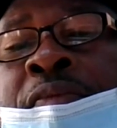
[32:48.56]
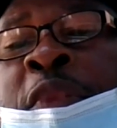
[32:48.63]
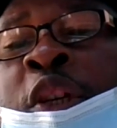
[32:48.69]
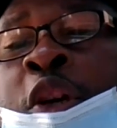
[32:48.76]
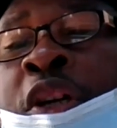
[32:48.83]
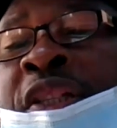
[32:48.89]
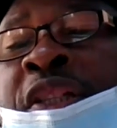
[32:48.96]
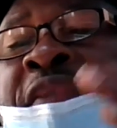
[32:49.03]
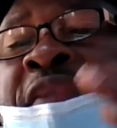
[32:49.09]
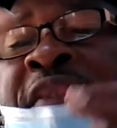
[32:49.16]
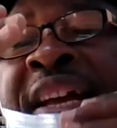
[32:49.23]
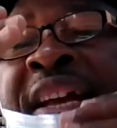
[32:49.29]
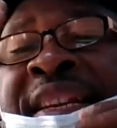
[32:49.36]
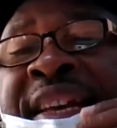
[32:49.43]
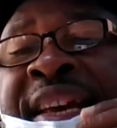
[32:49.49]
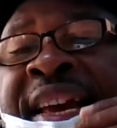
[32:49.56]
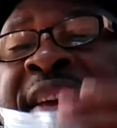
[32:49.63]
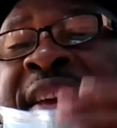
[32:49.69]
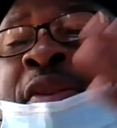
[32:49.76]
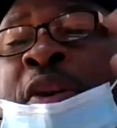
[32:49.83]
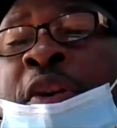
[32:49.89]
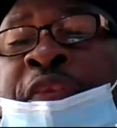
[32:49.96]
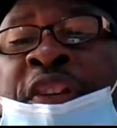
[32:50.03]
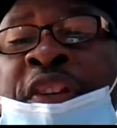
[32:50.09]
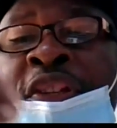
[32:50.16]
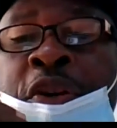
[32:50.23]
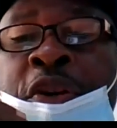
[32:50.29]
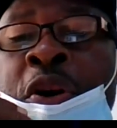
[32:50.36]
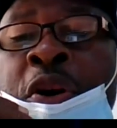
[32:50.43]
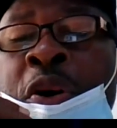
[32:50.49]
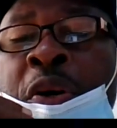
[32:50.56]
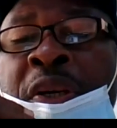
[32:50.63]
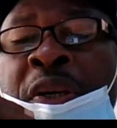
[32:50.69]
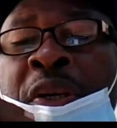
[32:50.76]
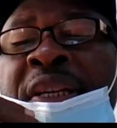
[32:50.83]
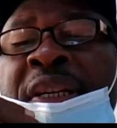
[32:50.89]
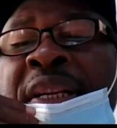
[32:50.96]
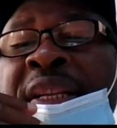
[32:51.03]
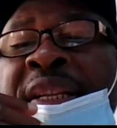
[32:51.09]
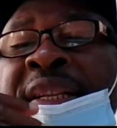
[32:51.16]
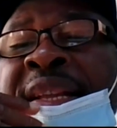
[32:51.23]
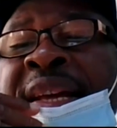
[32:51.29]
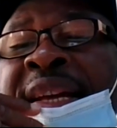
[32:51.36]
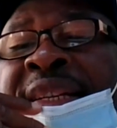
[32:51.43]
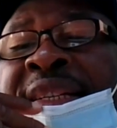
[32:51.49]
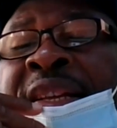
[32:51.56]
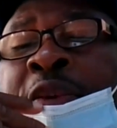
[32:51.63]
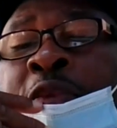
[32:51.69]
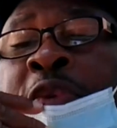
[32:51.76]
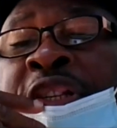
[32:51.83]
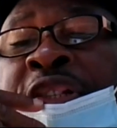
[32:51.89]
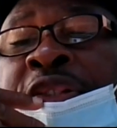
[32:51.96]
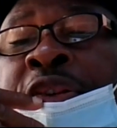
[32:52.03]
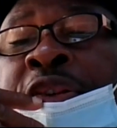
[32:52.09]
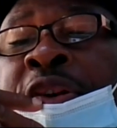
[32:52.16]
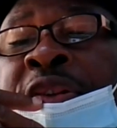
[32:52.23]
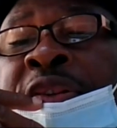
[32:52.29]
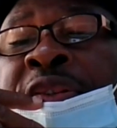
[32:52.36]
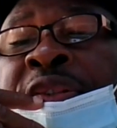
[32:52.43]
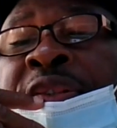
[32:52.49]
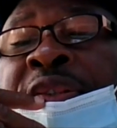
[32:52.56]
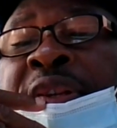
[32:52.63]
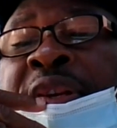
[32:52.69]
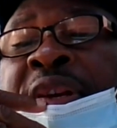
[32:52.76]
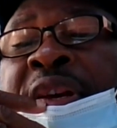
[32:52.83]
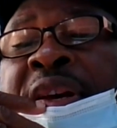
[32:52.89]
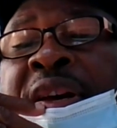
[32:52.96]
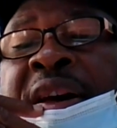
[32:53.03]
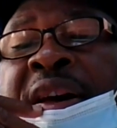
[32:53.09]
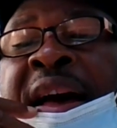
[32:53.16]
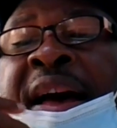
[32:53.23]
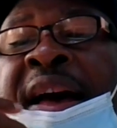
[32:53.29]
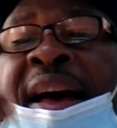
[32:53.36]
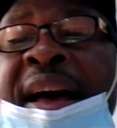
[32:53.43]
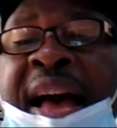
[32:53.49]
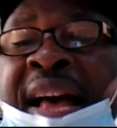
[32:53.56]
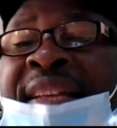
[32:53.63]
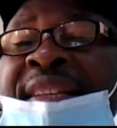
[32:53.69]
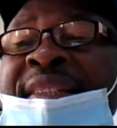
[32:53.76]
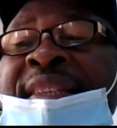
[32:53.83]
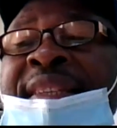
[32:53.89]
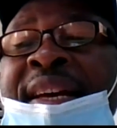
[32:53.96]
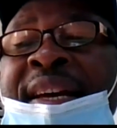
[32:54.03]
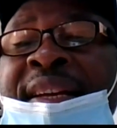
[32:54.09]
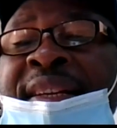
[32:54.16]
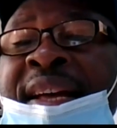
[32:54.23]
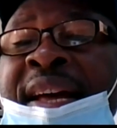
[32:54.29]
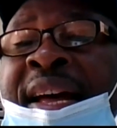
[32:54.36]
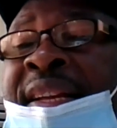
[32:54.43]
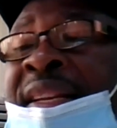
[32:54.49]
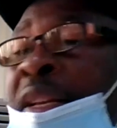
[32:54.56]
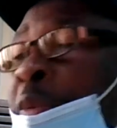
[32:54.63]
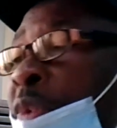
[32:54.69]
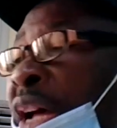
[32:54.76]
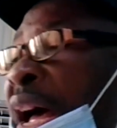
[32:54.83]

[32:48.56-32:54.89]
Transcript: Because if at the end of it all, that the questions are answered and the